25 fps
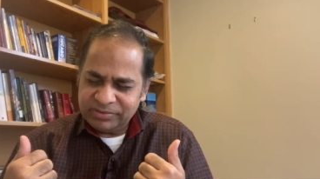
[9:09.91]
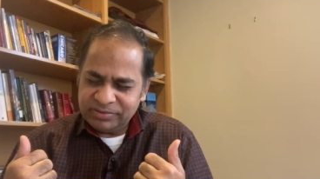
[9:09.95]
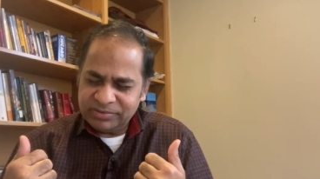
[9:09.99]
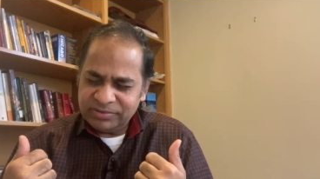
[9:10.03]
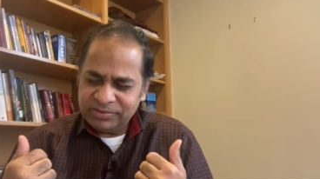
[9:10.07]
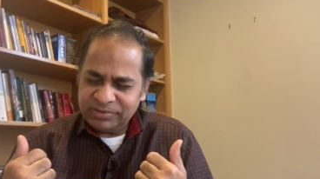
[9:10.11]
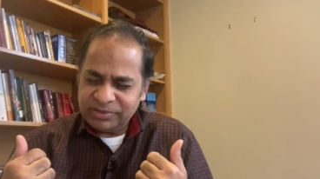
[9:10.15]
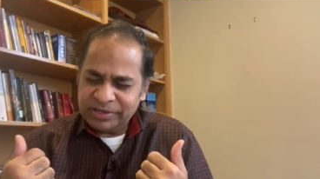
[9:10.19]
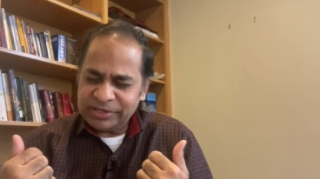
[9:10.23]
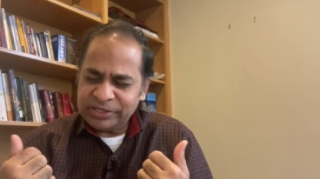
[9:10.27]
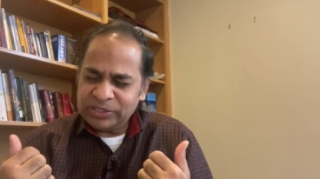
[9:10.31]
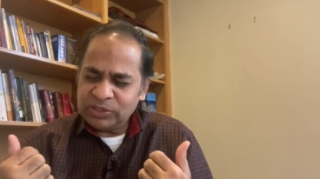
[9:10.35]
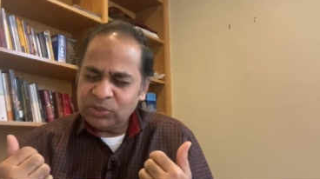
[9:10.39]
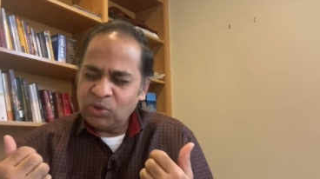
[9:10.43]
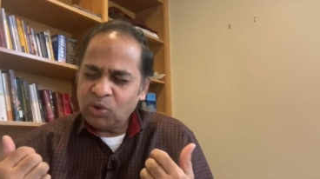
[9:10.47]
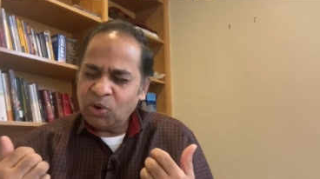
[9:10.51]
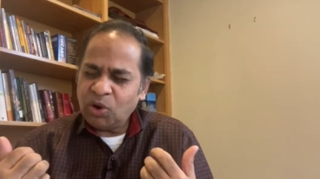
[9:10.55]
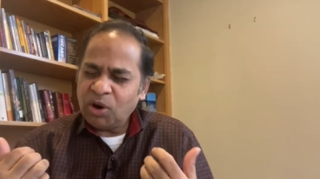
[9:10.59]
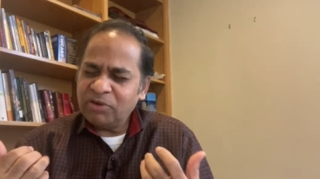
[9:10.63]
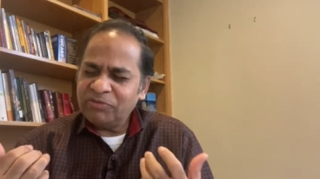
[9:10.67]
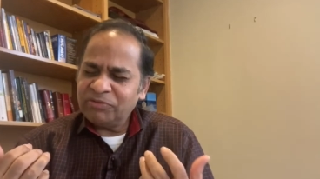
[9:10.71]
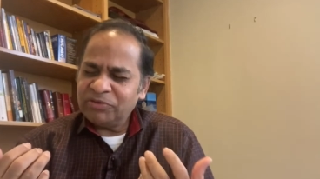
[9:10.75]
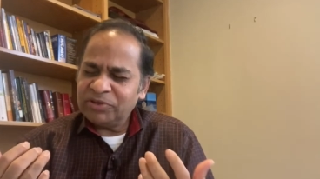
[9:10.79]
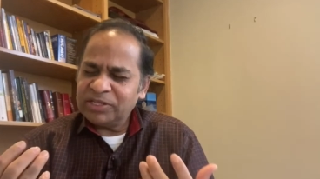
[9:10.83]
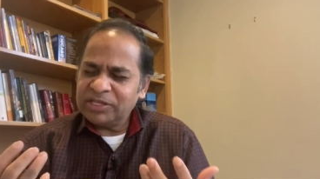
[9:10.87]
Thank you,
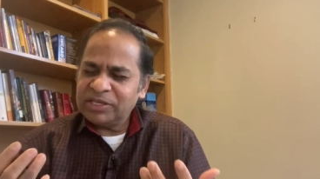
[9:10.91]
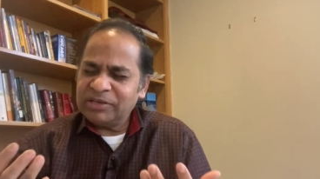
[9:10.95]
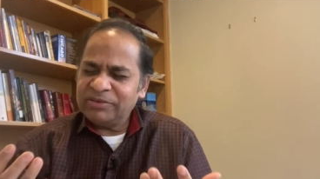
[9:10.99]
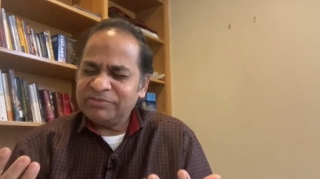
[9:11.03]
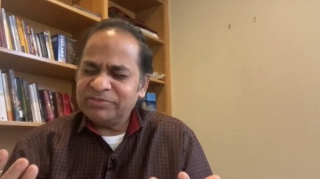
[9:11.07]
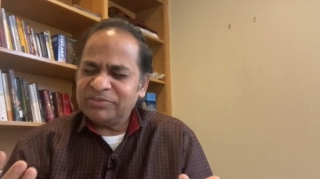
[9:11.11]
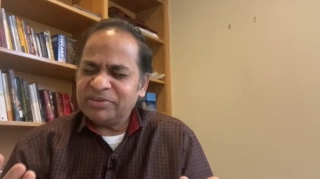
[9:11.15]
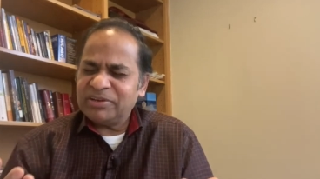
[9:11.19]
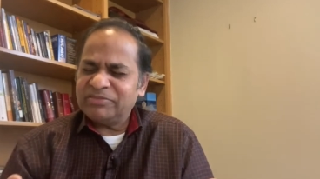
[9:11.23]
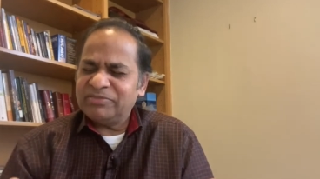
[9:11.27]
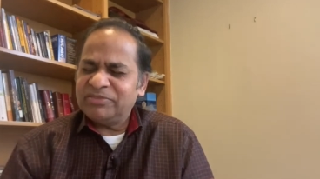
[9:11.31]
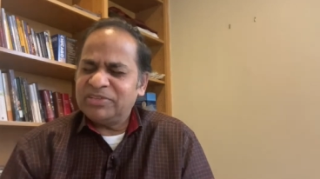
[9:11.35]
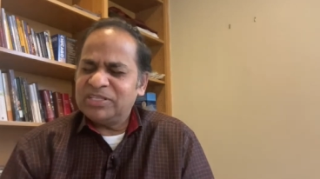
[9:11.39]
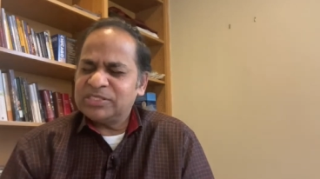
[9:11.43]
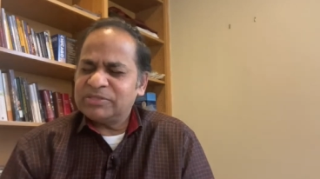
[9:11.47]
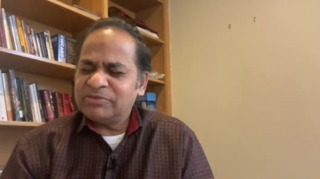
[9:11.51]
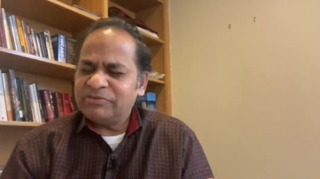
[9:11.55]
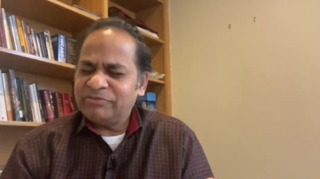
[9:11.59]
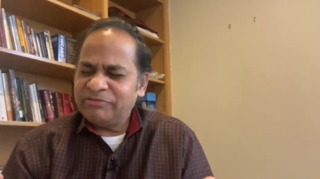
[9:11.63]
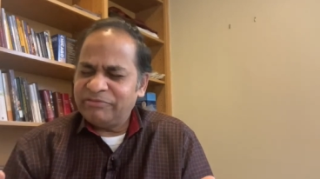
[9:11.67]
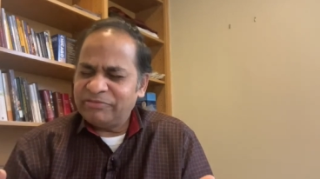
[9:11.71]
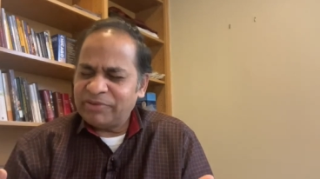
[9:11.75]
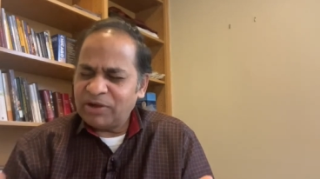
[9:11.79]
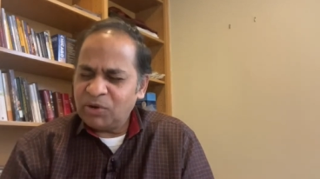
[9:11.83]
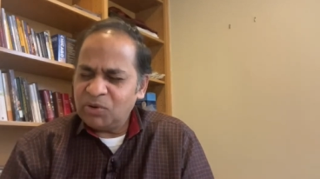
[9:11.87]
Lord, for the gift of this
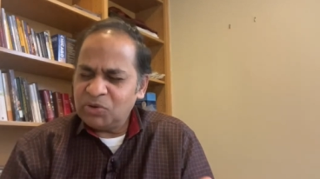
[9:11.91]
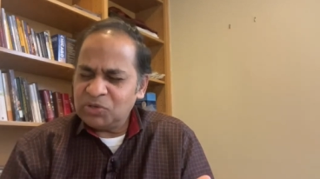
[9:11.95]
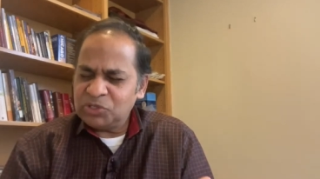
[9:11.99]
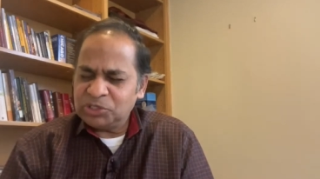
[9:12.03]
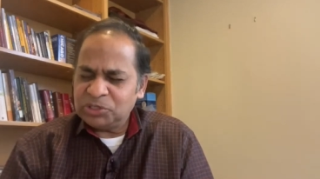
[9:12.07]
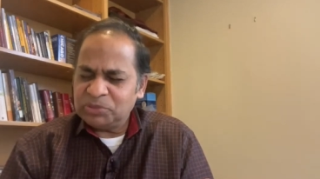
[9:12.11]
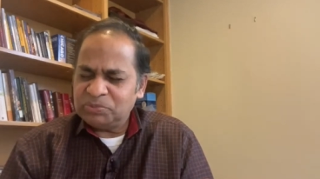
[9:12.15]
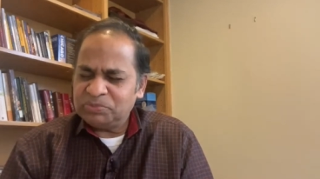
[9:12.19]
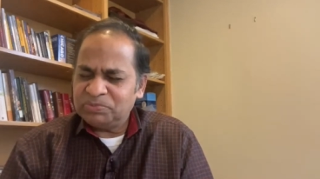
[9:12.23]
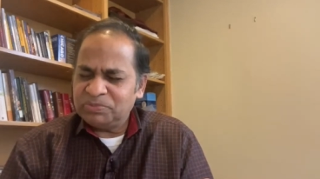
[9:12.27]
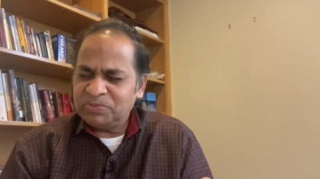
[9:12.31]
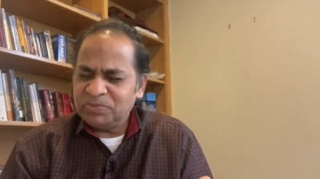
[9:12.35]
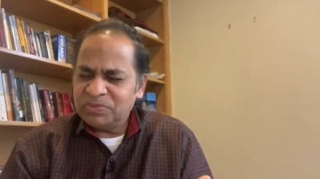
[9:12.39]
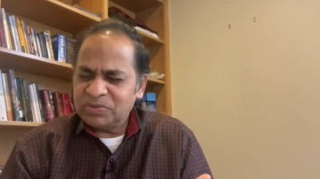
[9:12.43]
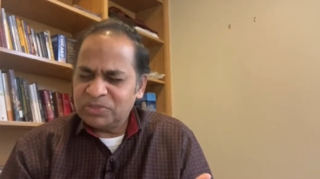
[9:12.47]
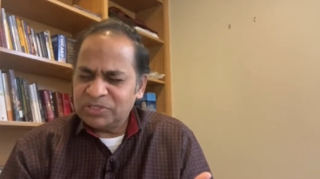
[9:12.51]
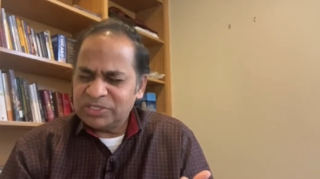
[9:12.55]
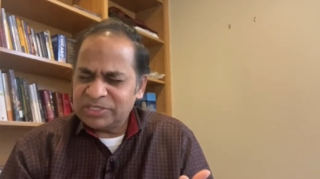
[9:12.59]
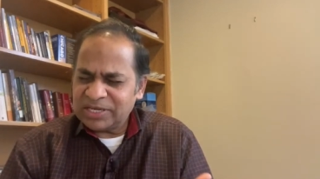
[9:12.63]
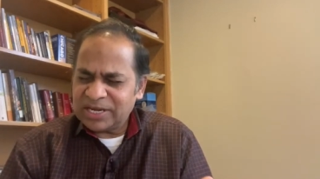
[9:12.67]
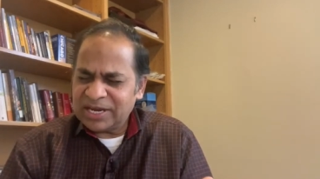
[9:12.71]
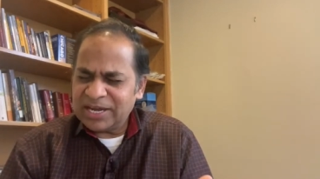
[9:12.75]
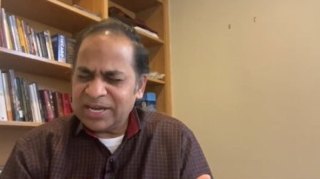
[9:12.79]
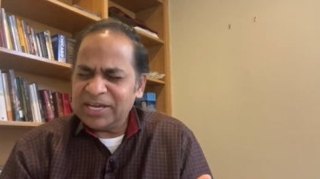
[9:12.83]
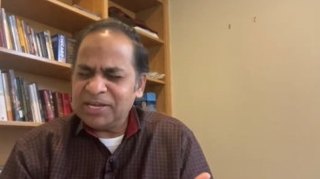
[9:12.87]
fellowship
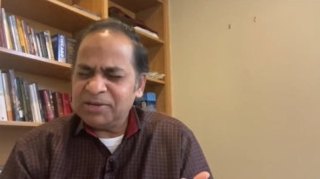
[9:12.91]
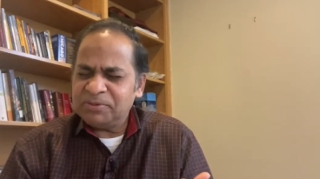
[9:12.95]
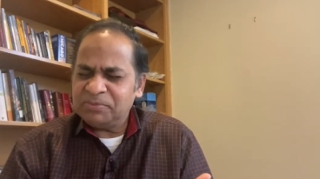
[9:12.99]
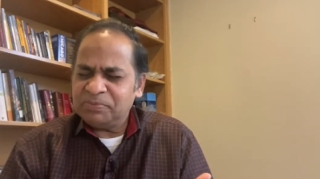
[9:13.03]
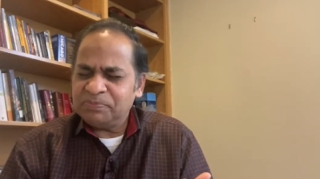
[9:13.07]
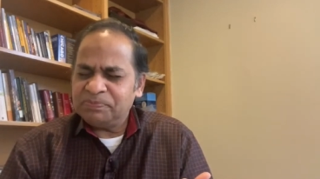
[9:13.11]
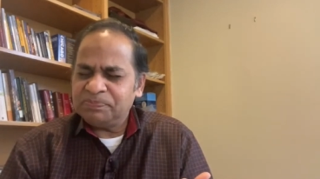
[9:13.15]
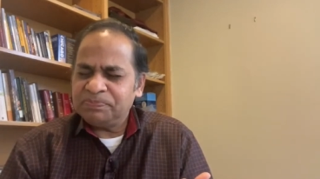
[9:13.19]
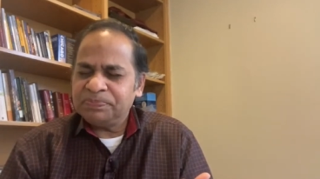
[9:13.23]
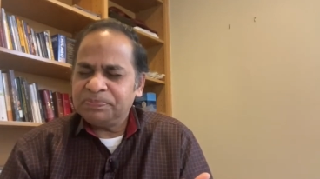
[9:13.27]
time.